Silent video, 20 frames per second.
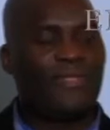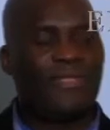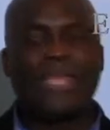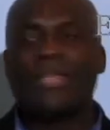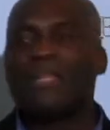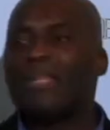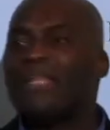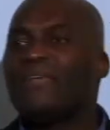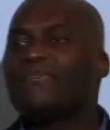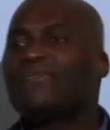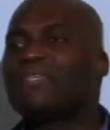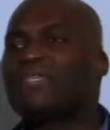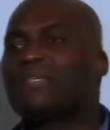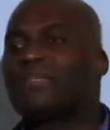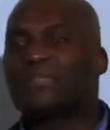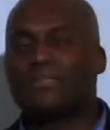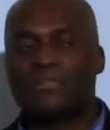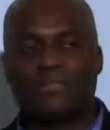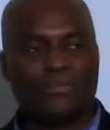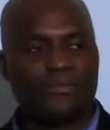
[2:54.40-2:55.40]
and leaves
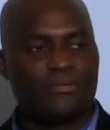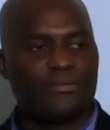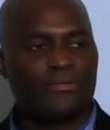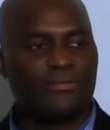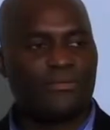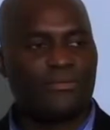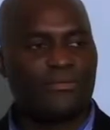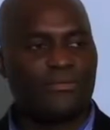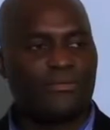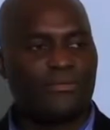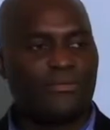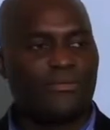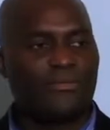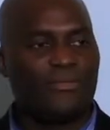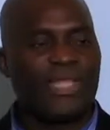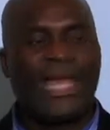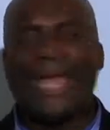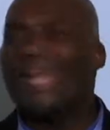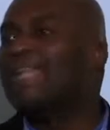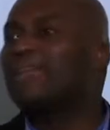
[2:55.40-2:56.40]
6.
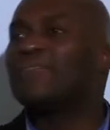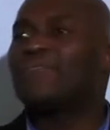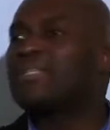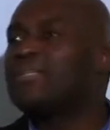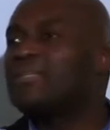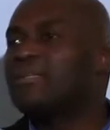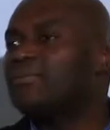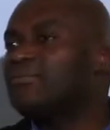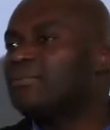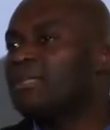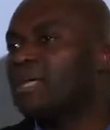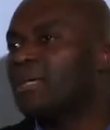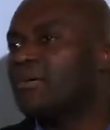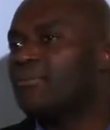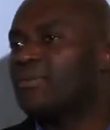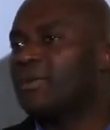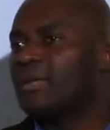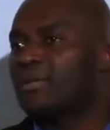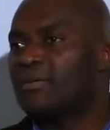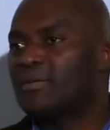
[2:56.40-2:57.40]
I never seen him take a
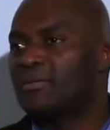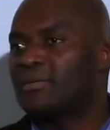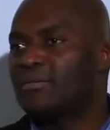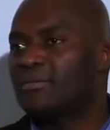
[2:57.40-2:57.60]
break.